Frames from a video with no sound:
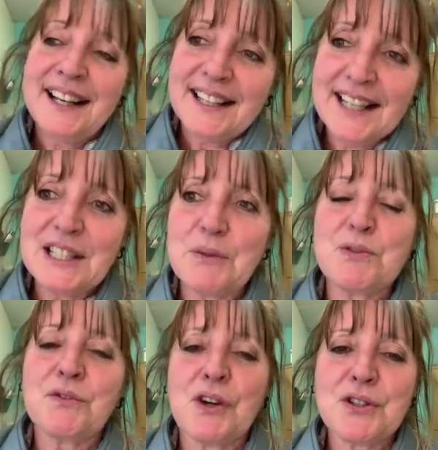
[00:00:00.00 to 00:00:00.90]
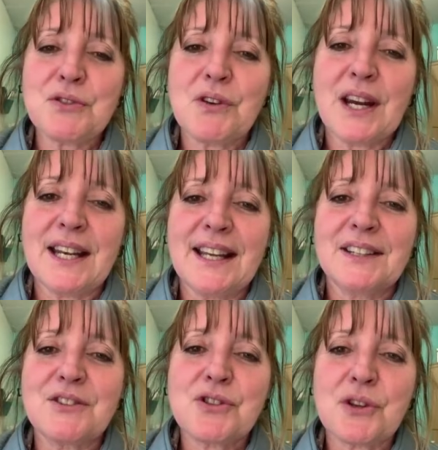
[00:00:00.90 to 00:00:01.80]
And it was frustrating.
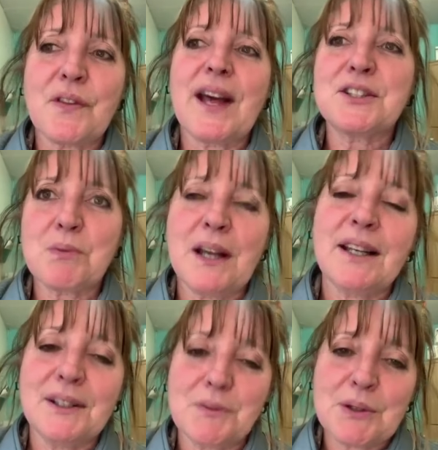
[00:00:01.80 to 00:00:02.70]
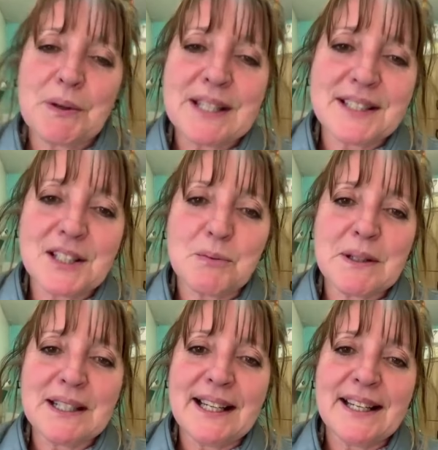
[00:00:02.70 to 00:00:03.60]
So that's why I requested to
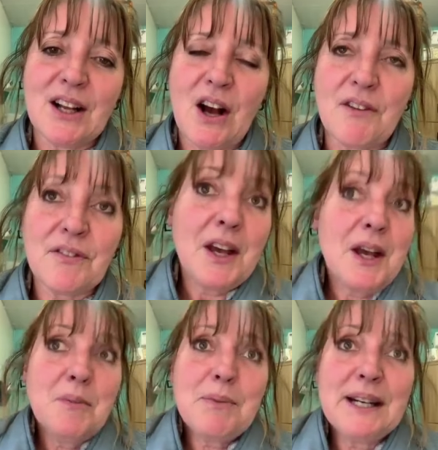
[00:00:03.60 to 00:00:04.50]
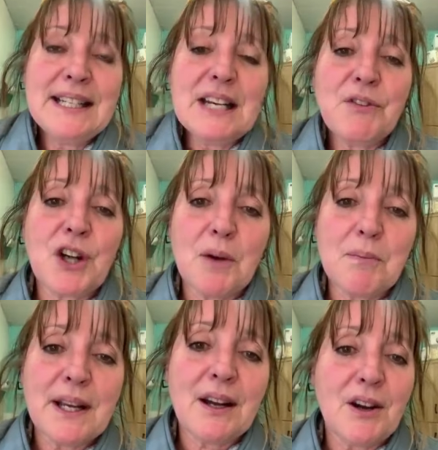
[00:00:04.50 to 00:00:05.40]
be laid off. But I never got
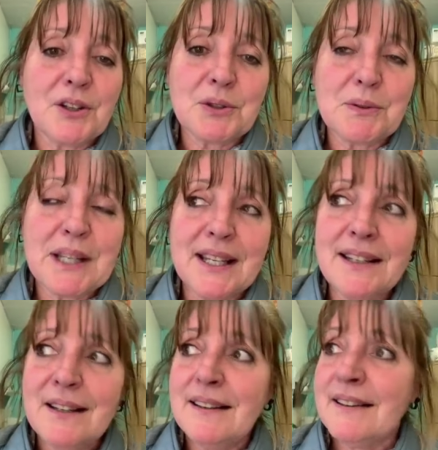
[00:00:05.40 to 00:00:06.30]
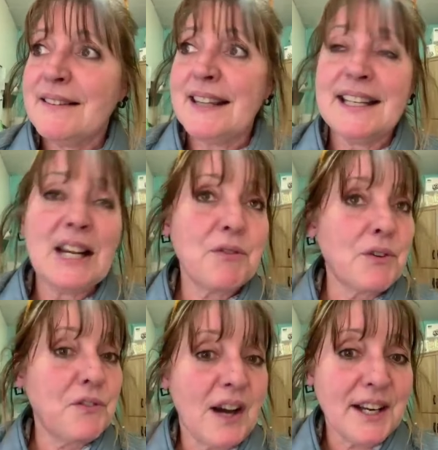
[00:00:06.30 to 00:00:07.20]
my ROE. They never
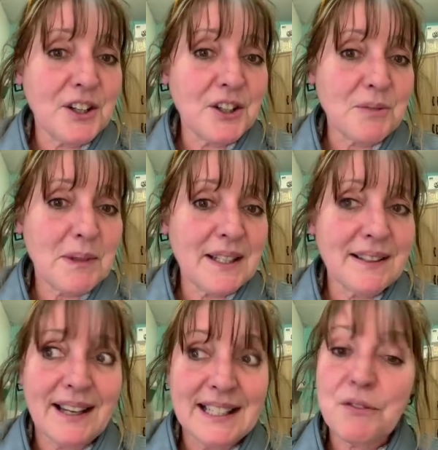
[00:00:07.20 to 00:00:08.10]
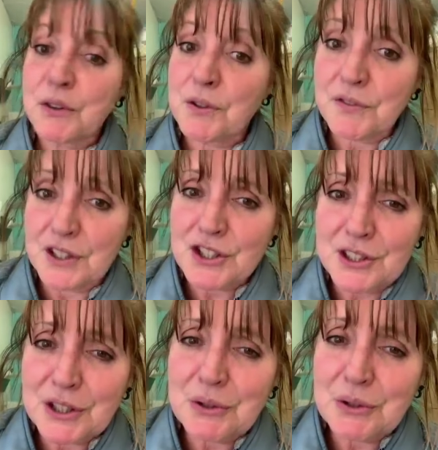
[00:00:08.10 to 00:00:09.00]
fired me. I never
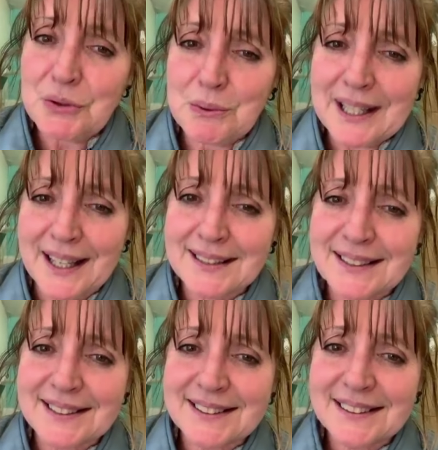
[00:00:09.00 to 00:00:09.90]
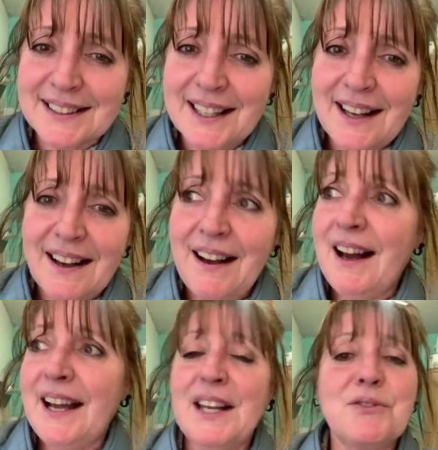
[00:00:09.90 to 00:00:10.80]
officially quit
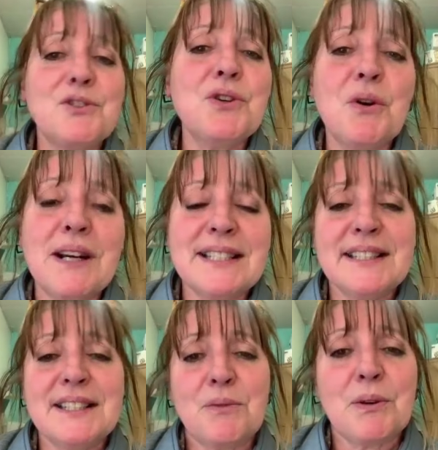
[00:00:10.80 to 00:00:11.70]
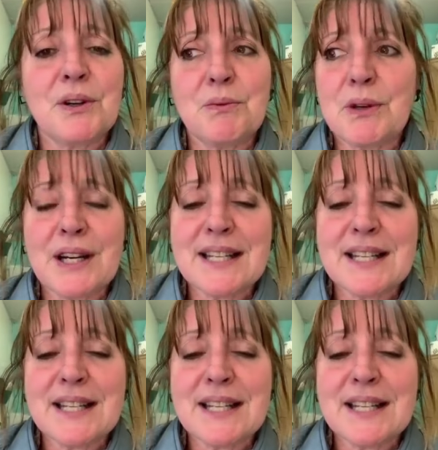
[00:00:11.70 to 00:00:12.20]
I have no idea where, where I